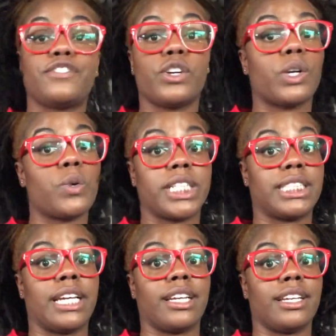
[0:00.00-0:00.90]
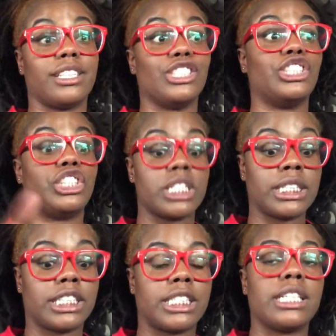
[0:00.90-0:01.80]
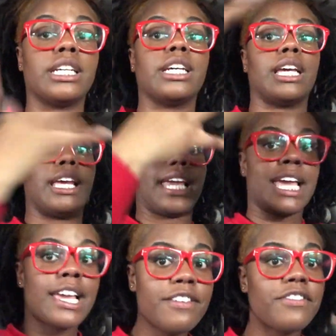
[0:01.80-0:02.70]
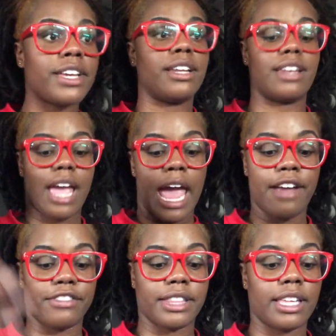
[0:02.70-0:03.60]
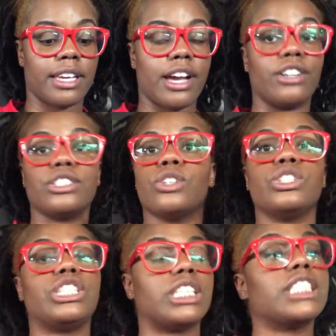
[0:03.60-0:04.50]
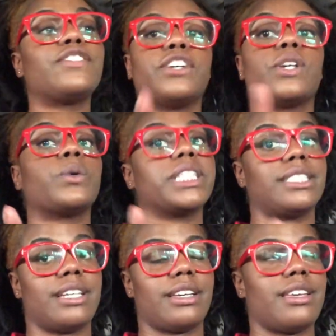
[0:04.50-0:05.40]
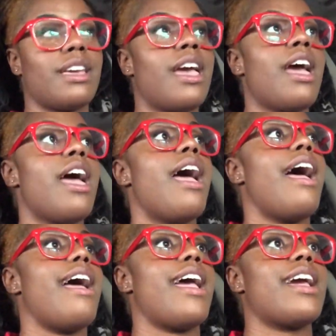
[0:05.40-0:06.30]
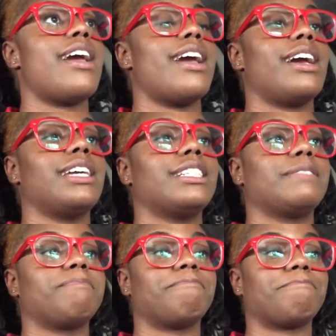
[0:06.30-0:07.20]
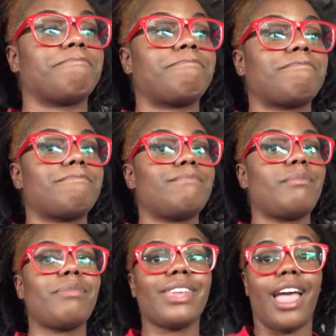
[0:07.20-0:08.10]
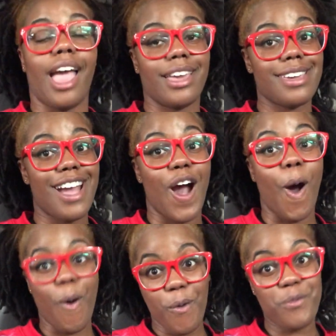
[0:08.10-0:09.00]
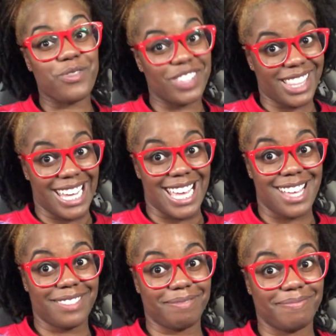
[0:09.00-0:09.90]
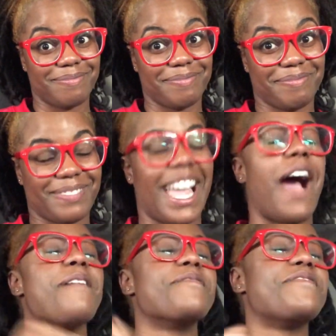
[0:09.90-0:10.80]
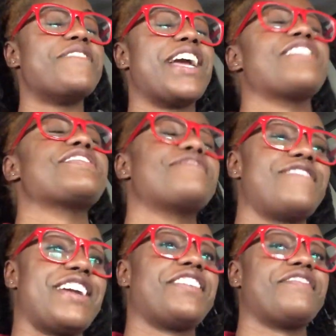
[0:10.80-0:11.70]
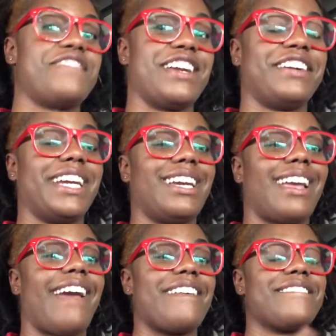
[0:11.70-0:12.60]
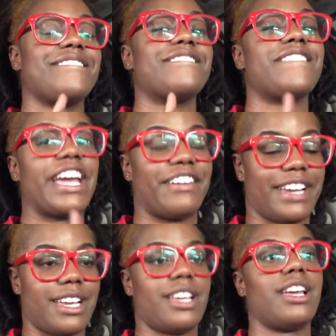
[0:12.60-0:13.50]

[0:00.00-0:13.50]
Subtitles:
for a quick second, just to even everything out. So just for a quick second. And yeah, hopefully I'm very, very, very, very